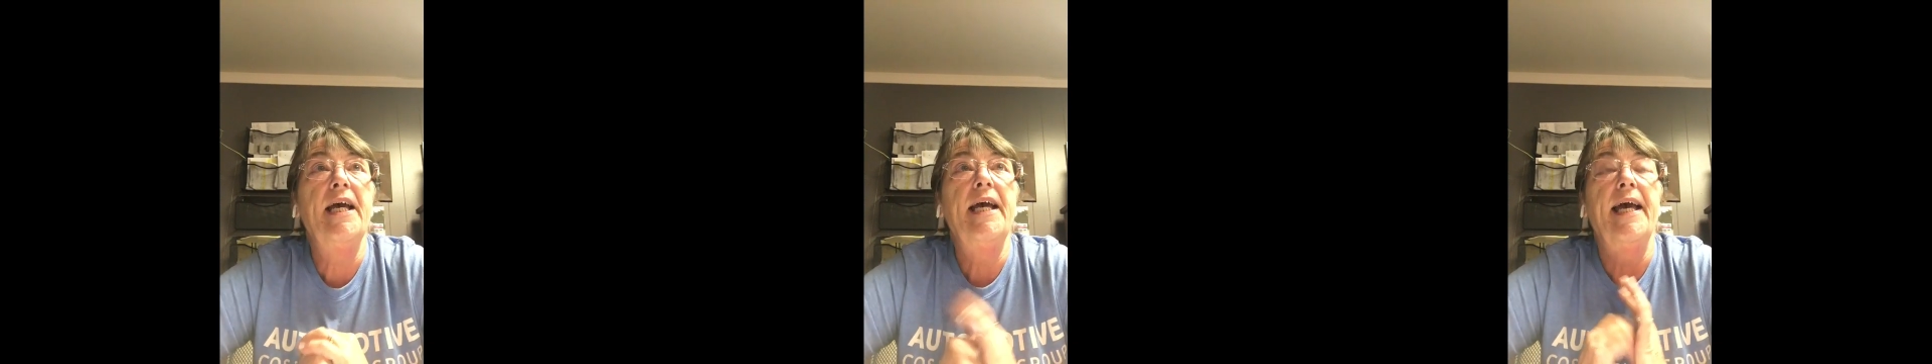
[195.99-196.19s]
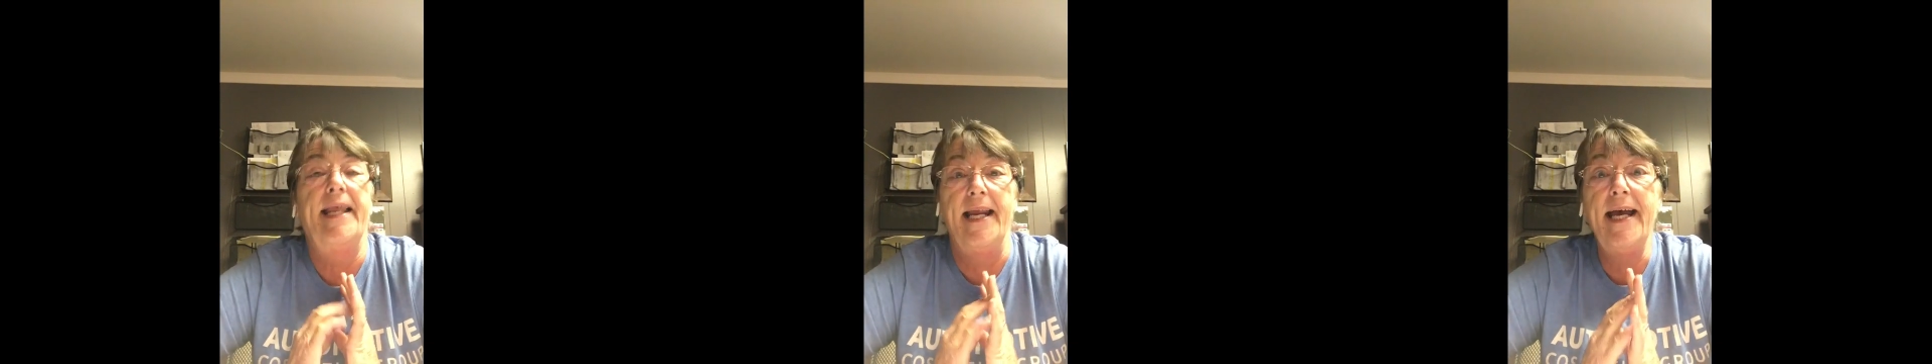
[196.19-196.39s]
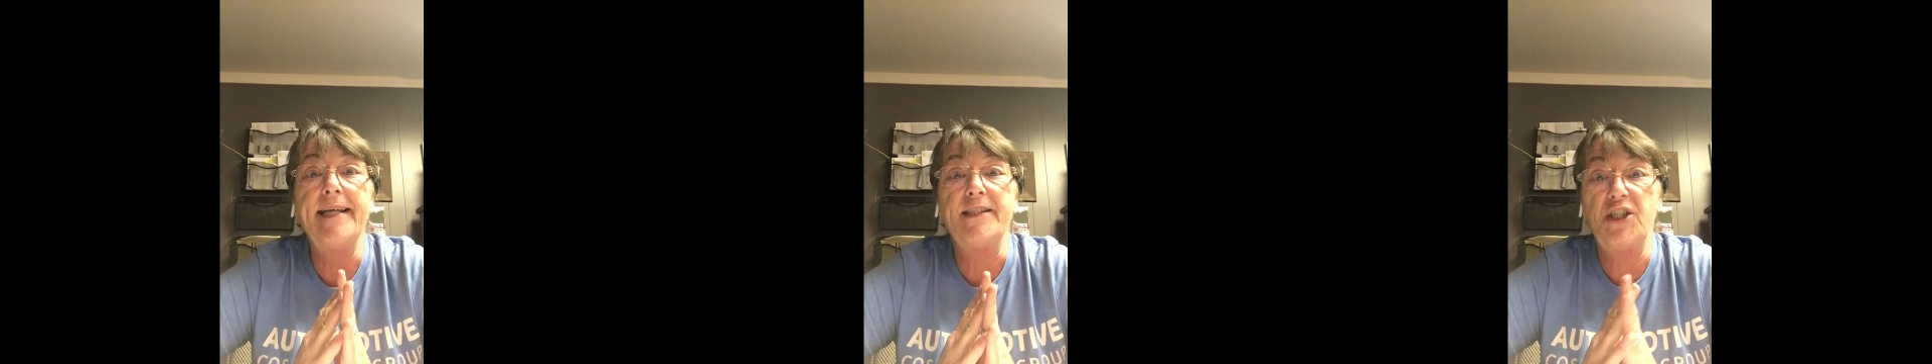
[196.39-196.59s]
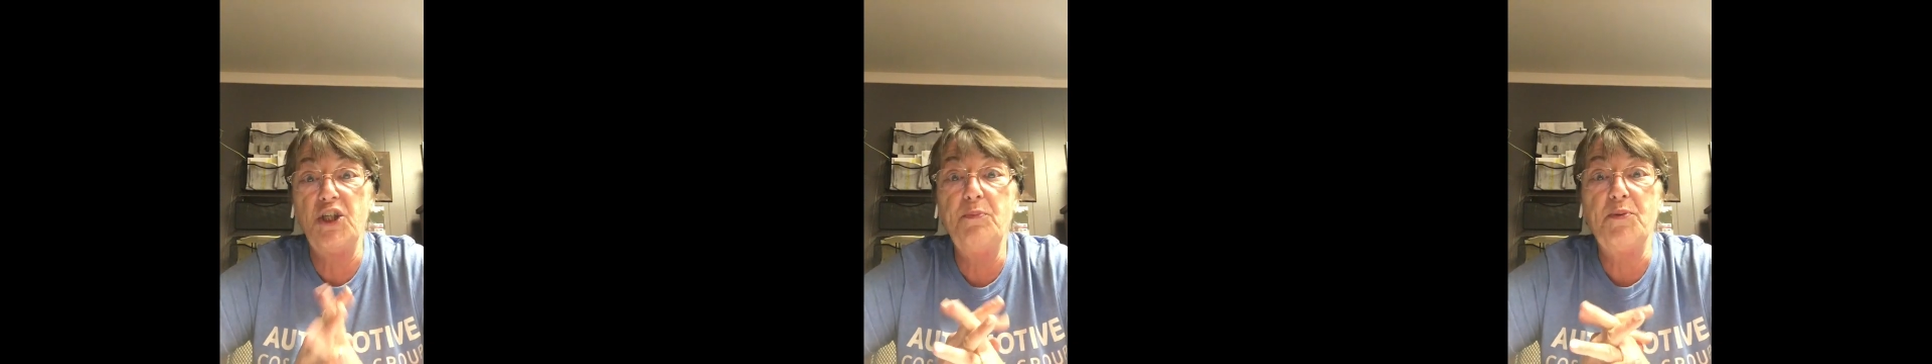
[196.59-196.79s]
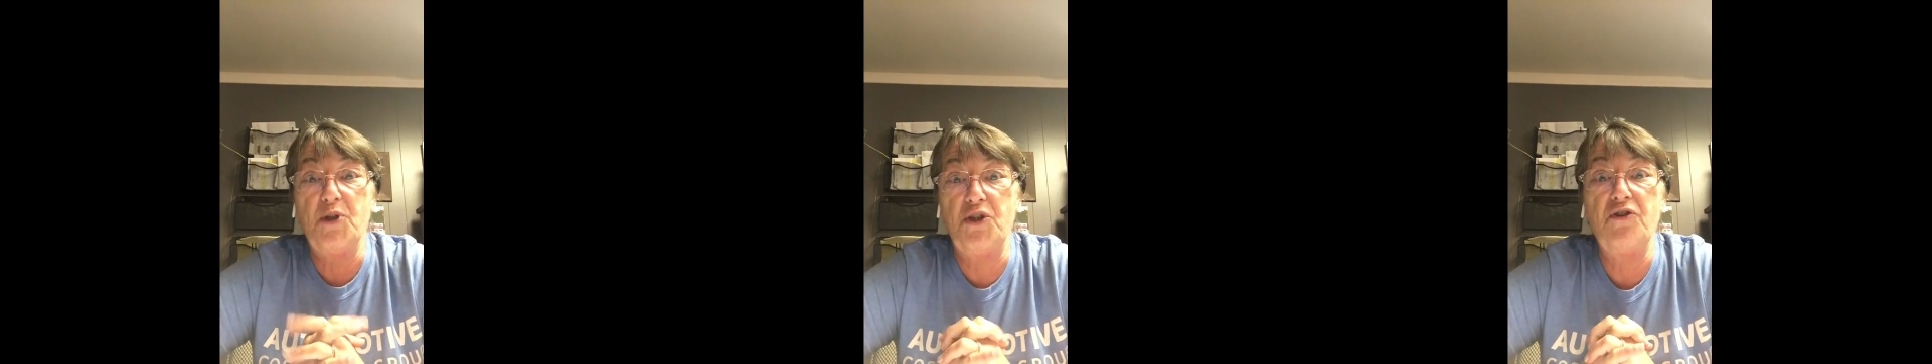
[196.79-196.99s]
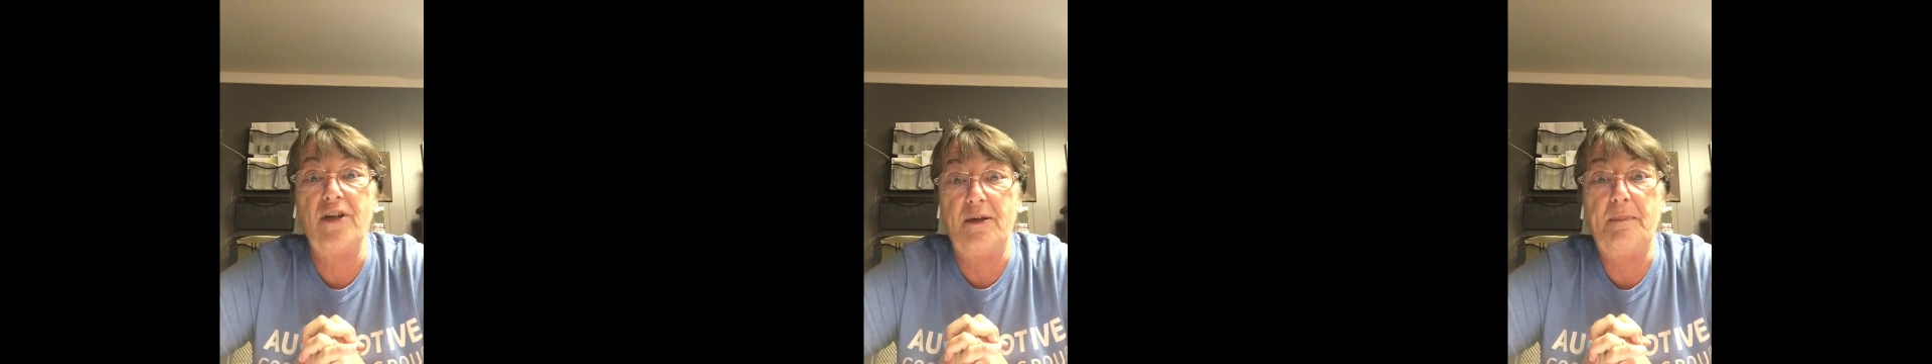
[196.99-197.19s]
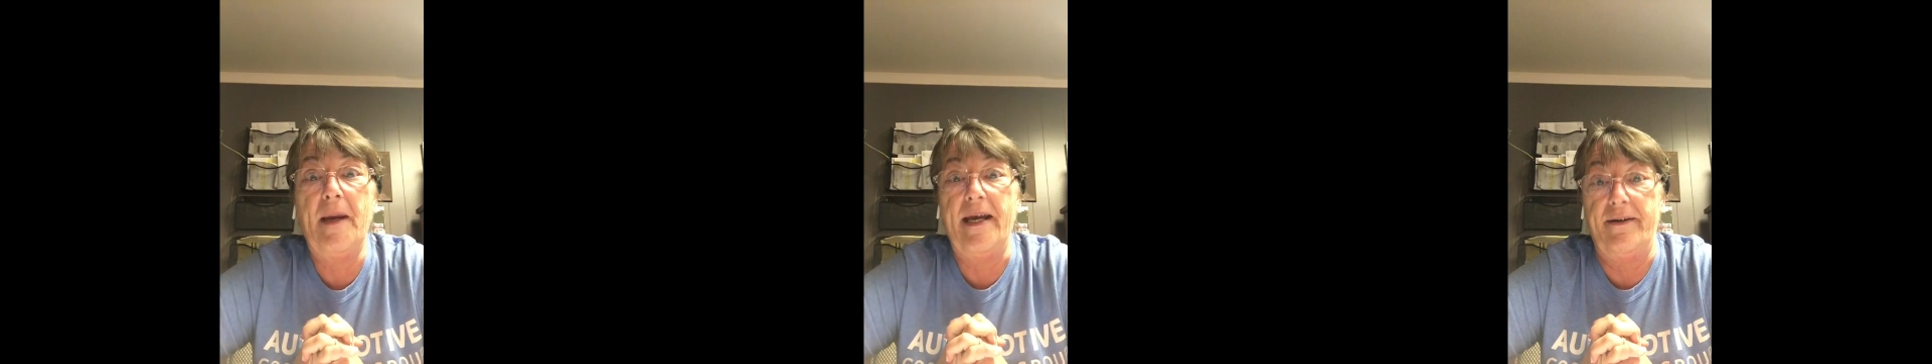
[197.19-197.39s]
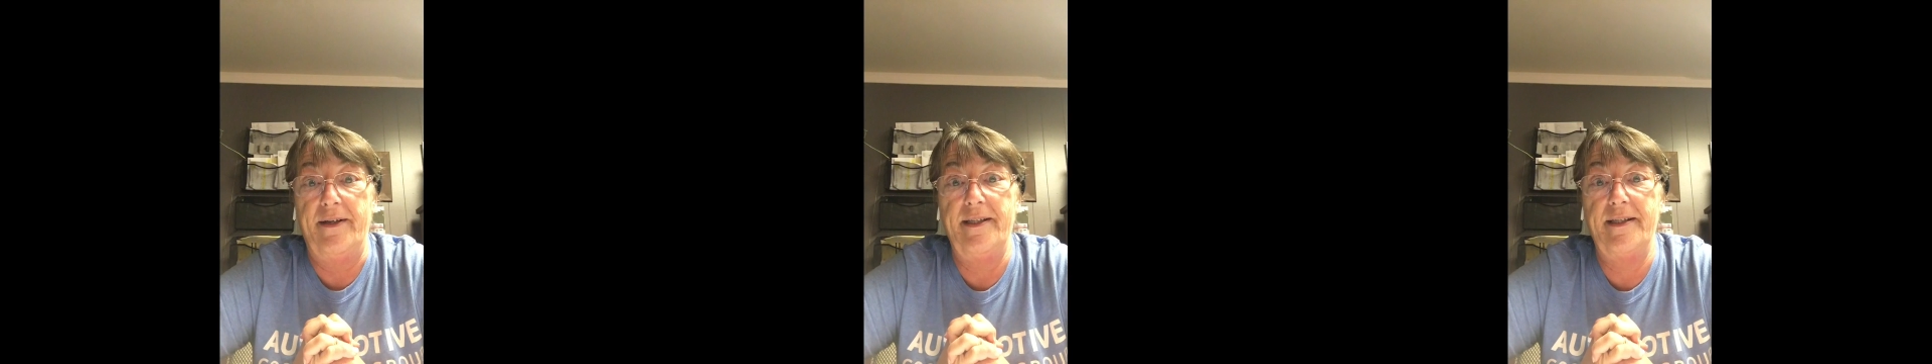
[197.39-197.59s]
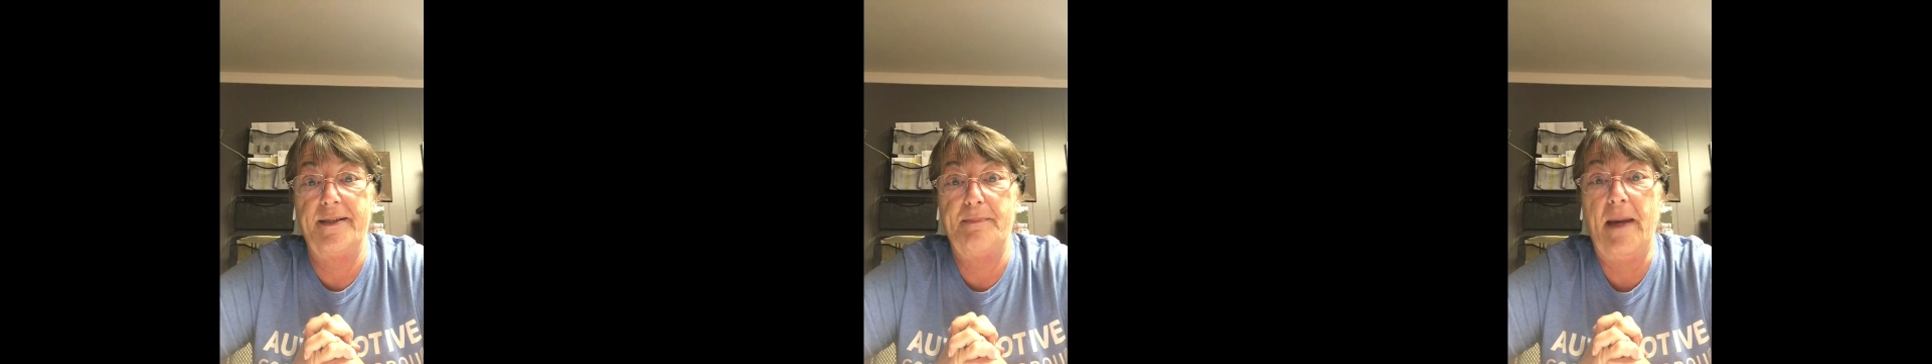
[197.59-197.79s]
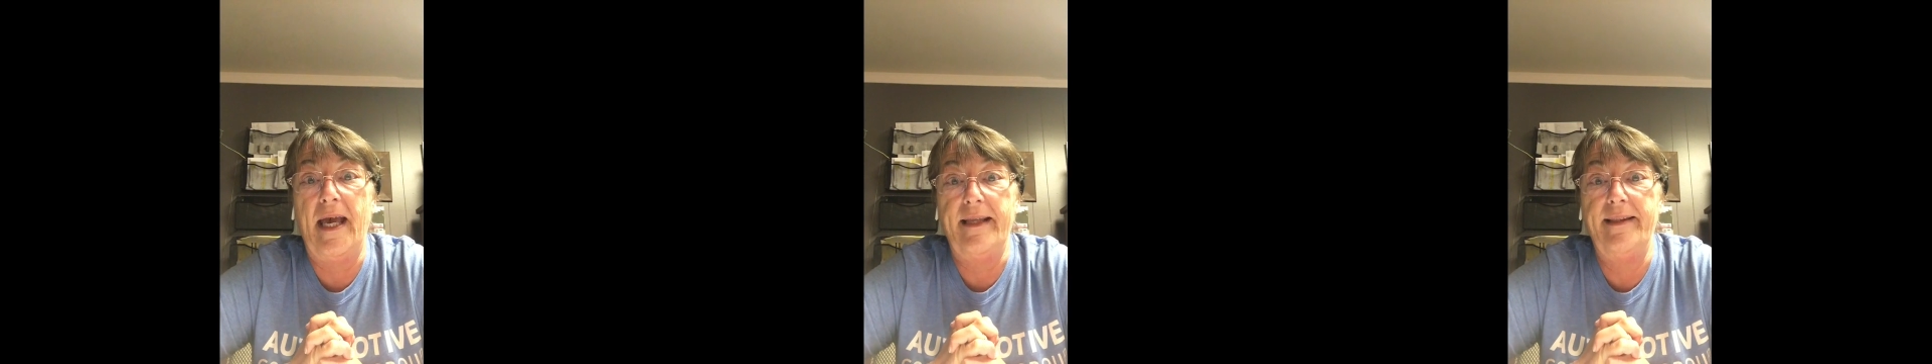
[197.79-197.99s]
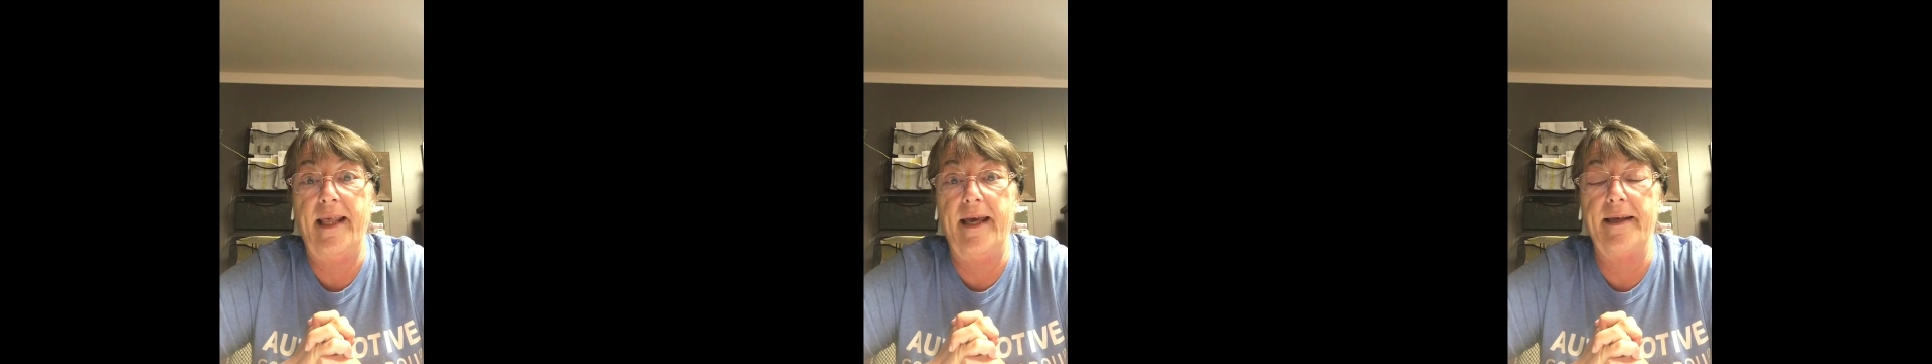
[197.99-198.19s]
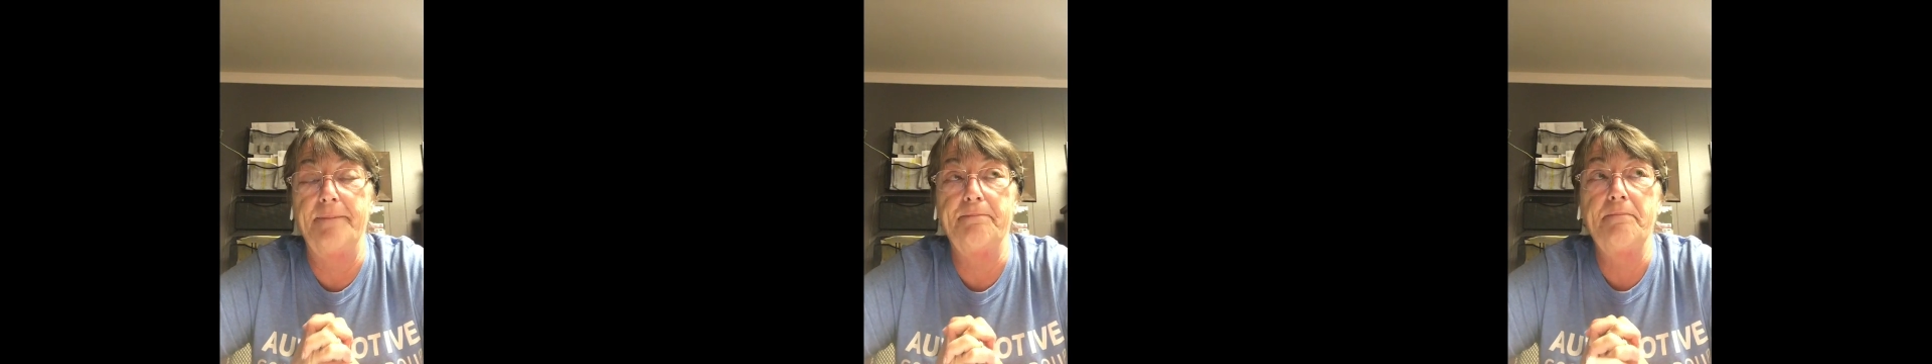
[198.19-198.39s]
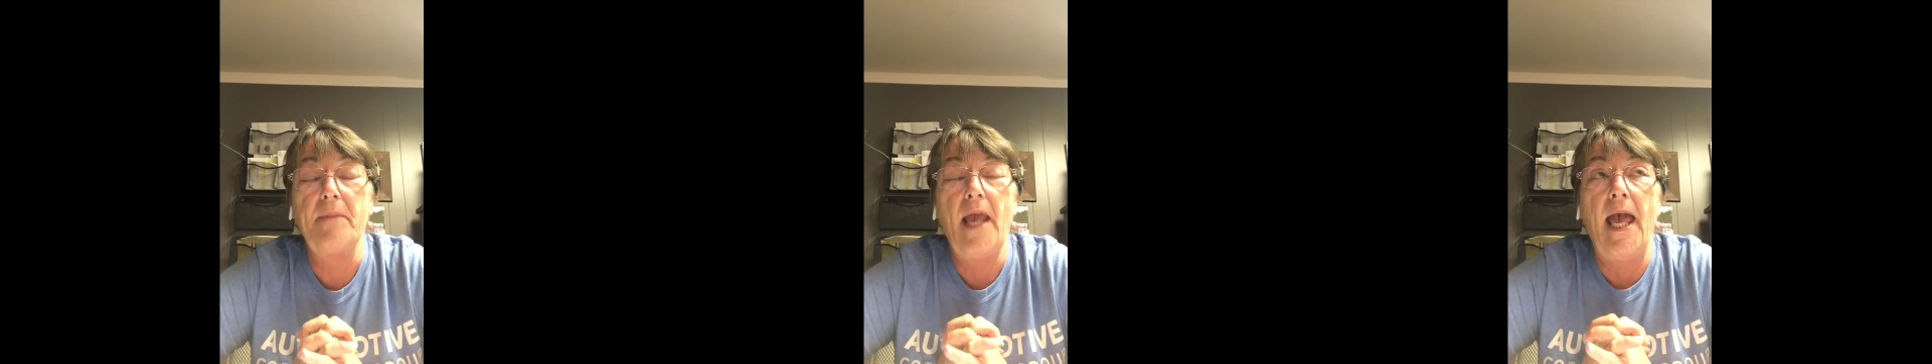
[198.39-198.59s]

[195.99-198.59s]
And I had super strict parents back then.